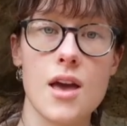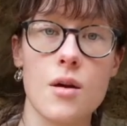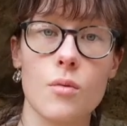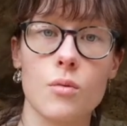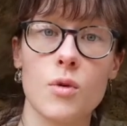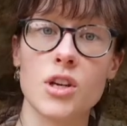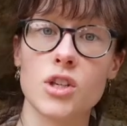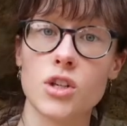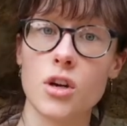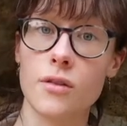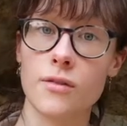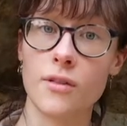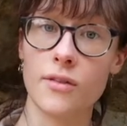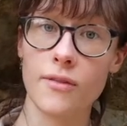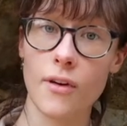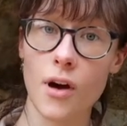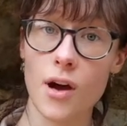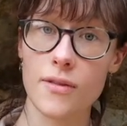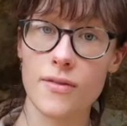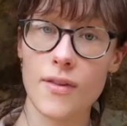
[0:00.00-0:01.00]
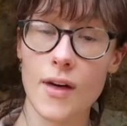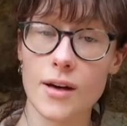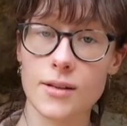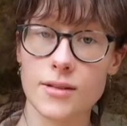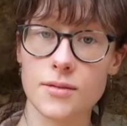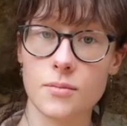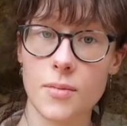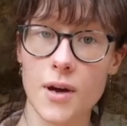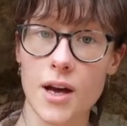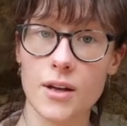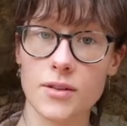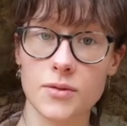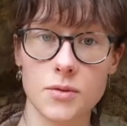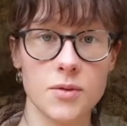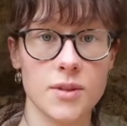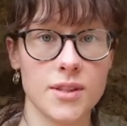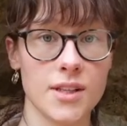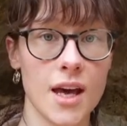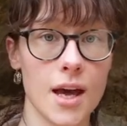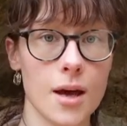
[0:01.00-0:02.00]
in which over
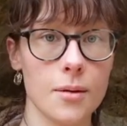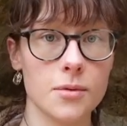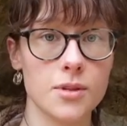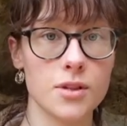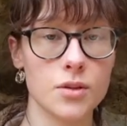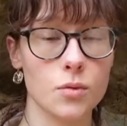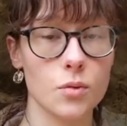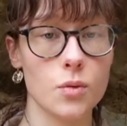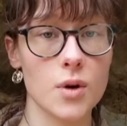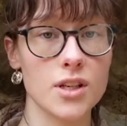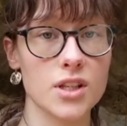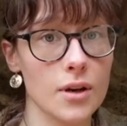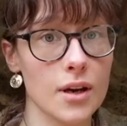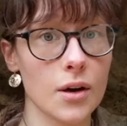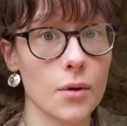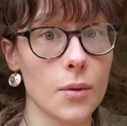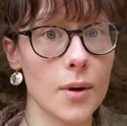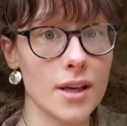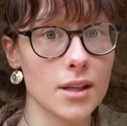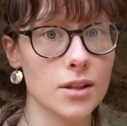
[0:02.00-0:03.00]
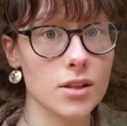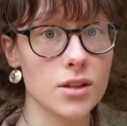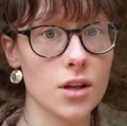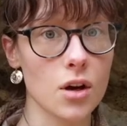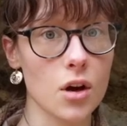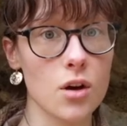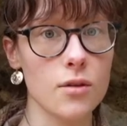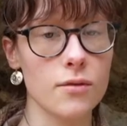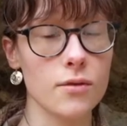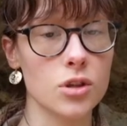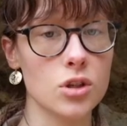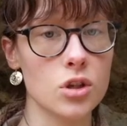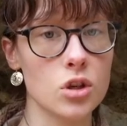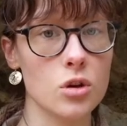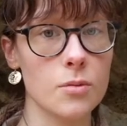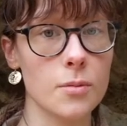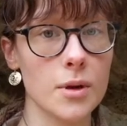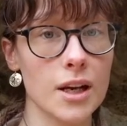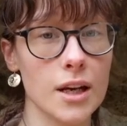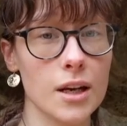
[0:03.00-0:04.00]
£5,000 was kept, which equates to over
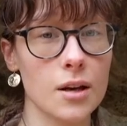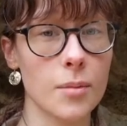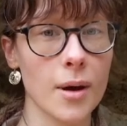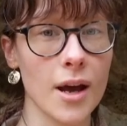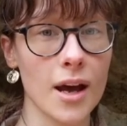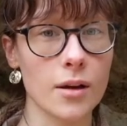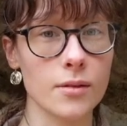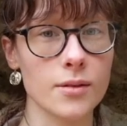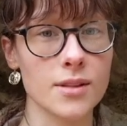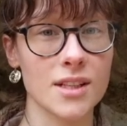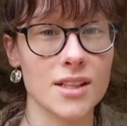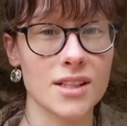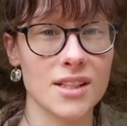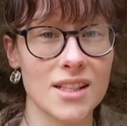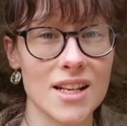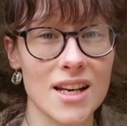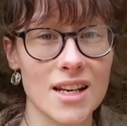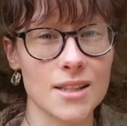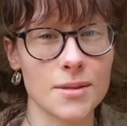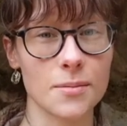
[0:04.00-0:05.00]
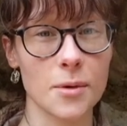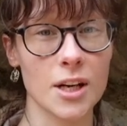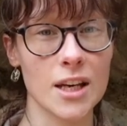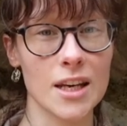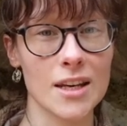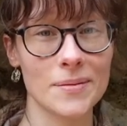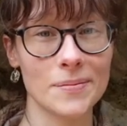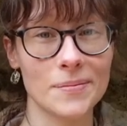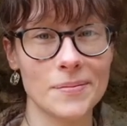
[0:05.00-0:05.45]
£2 million in today's money.